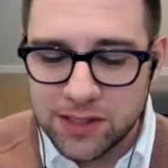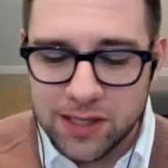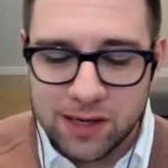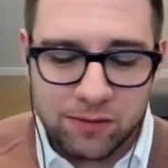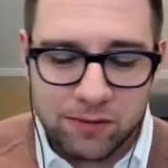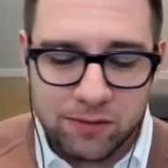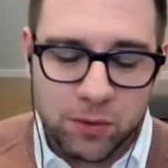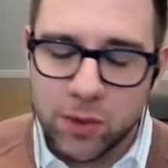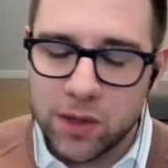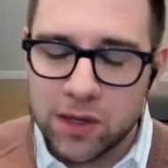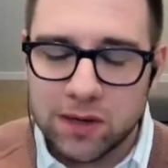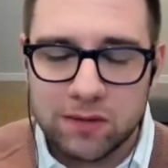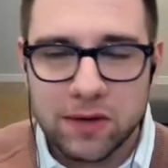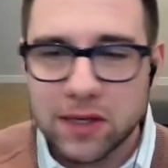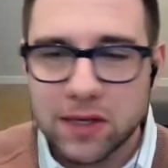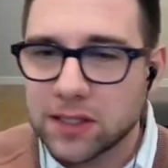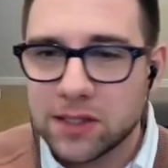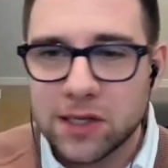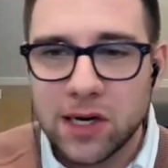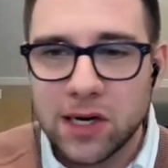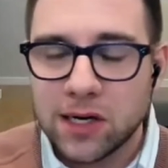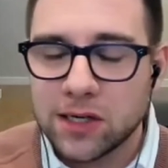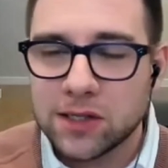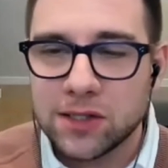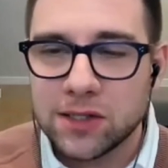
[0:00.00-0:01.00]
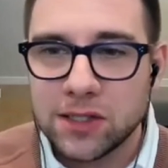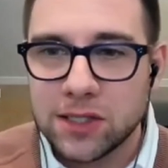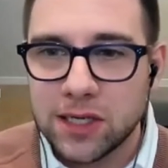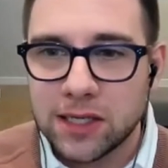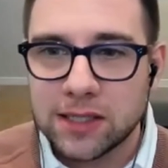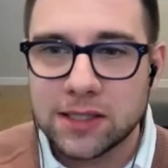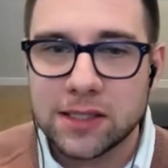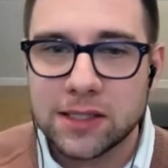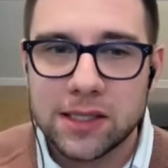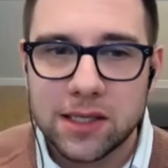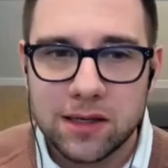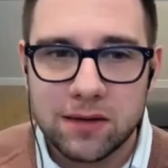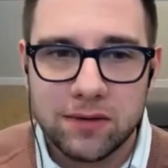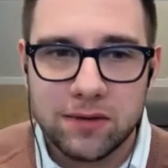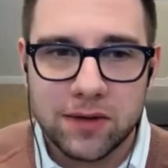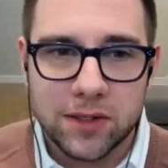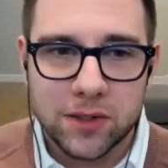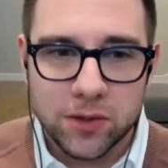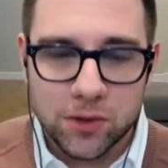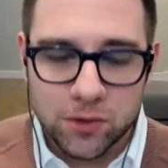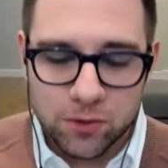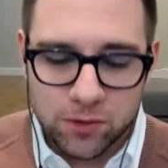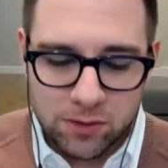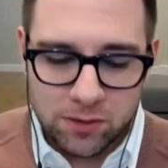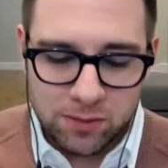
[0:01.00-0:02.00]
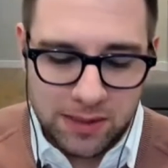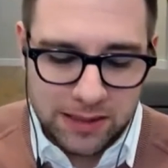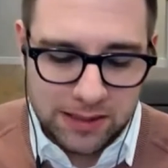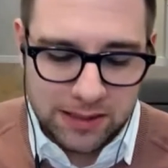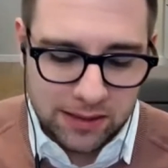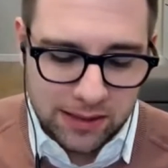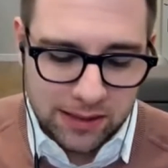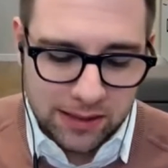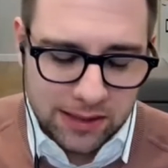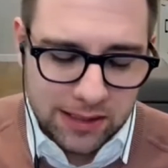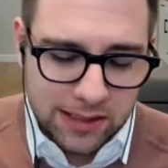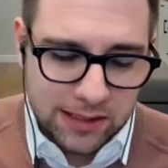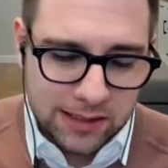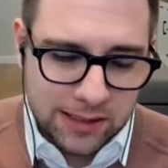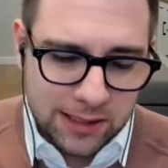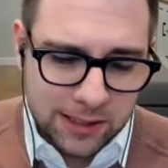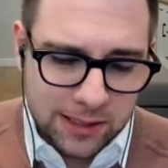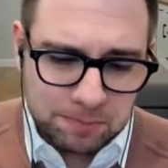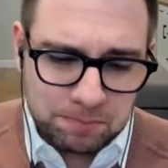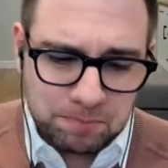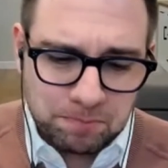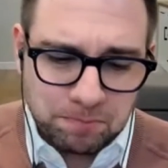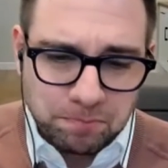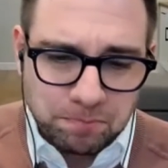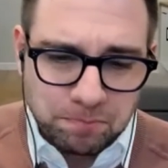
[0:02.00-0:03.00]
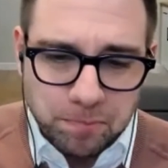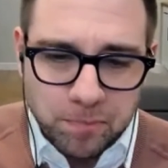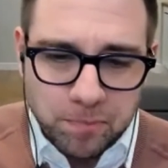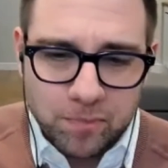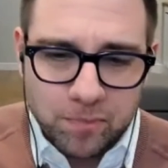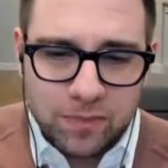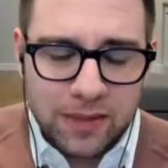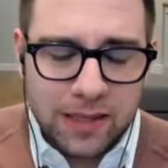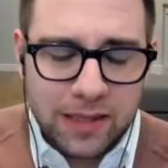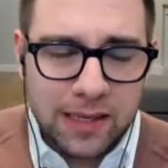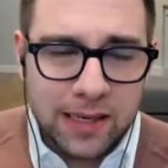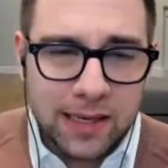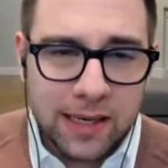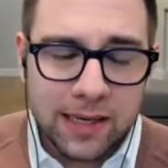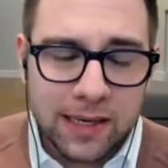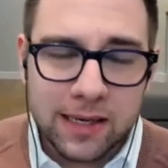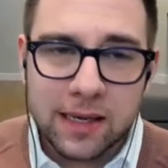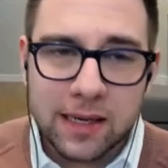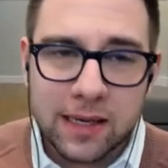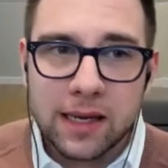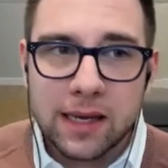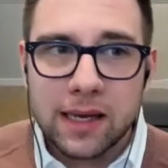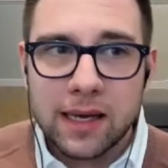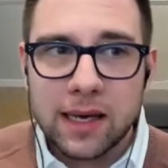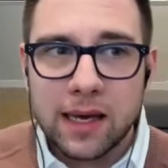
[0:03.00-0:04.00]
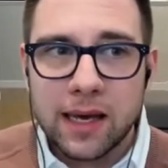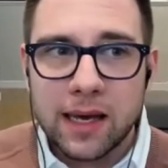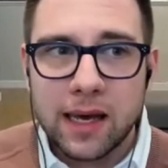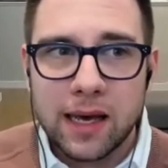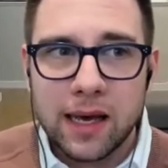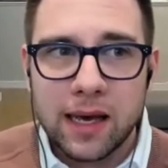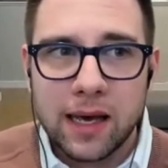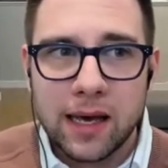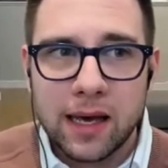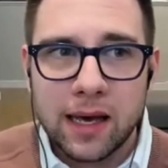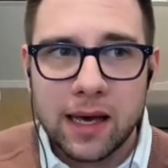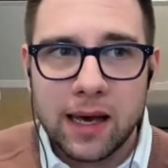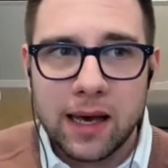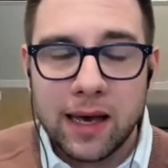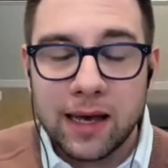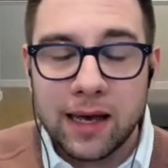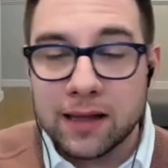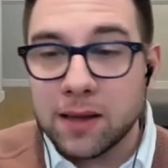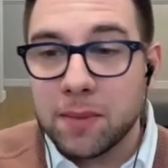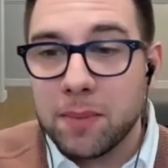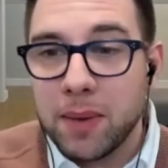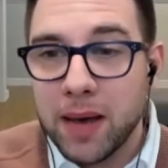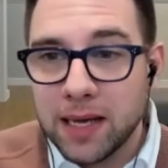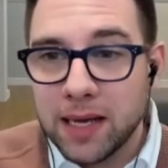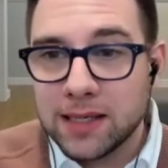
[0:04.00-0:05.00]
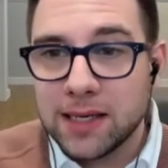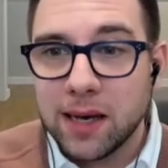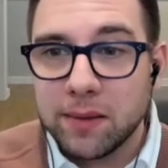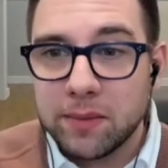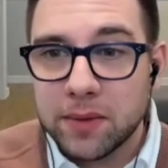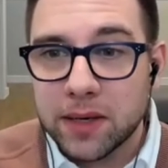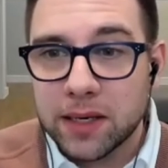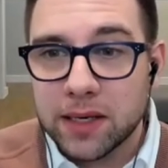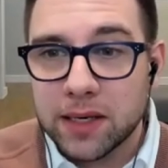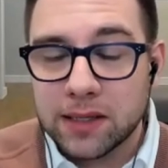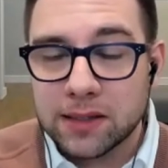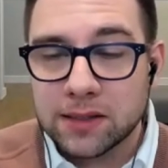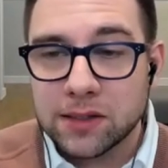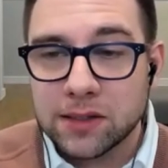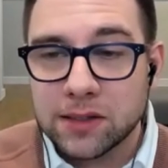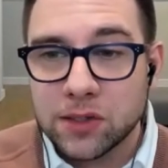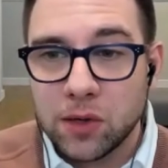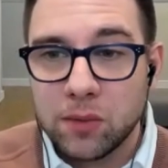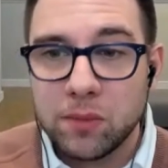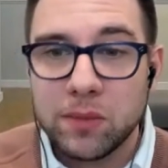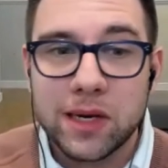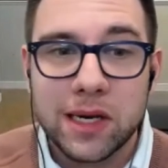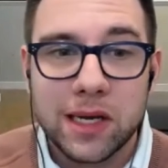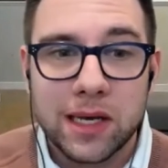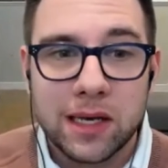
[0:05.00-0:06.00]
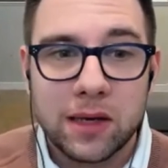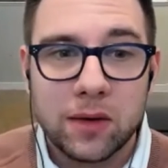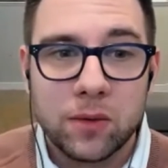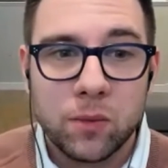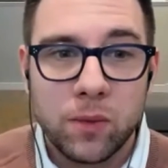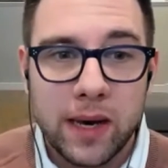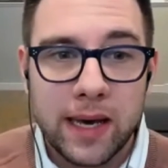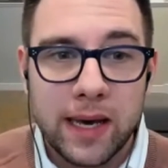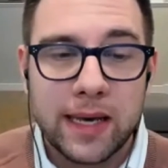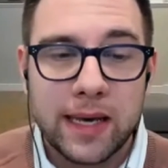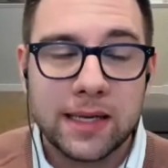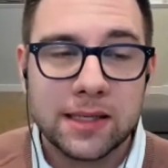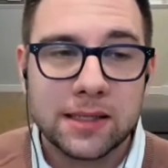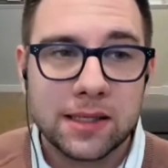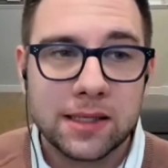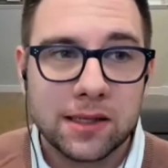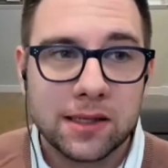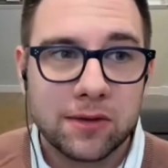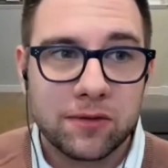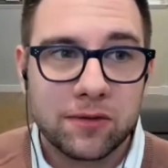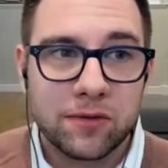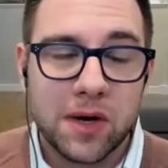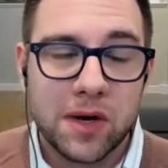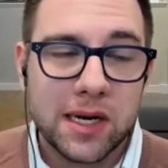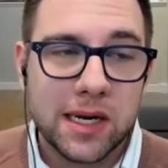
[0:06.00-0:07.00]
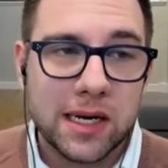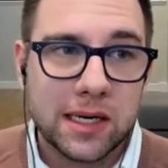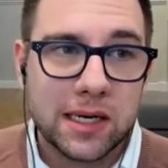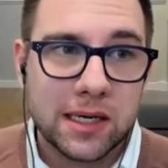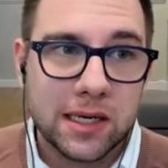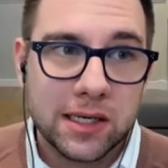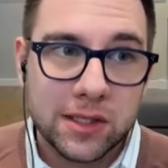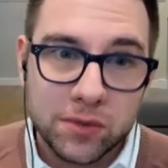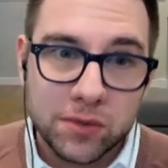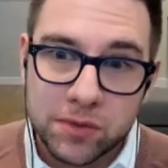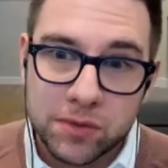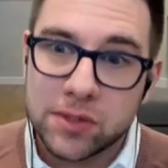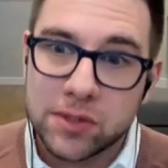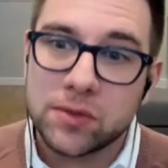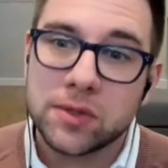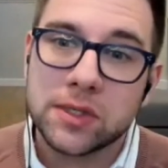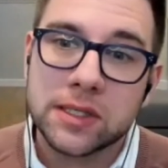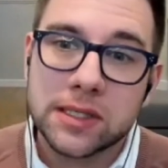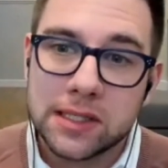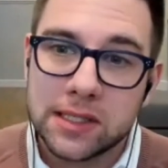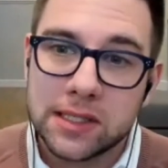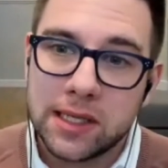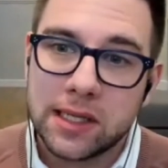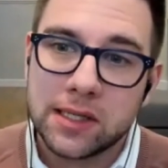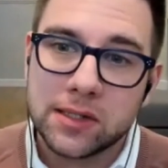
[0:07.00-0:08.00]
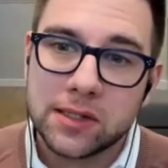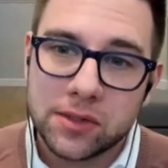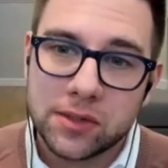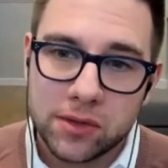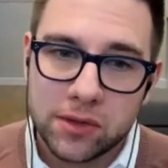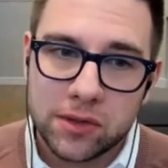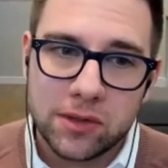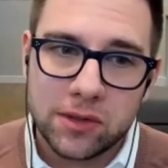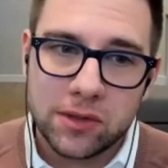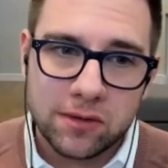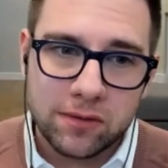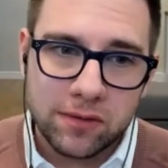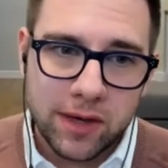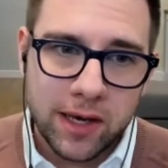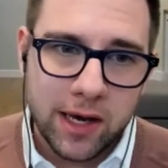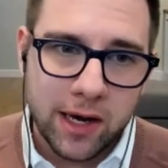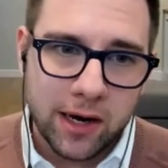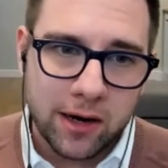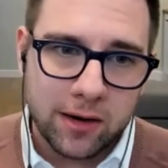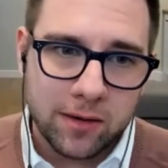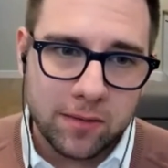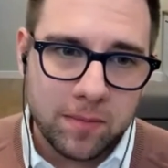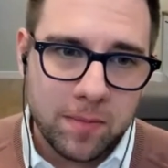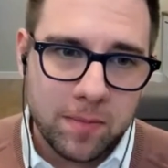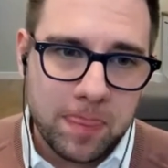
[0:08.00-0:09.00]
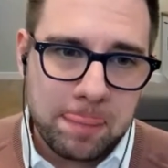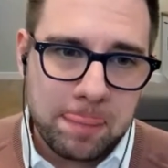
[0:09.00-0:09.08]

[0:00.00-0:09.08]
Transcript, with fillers: and every one of us, not just individual mental illness. And and and the pandemic in so many ways at the front end has restricted that circle of care.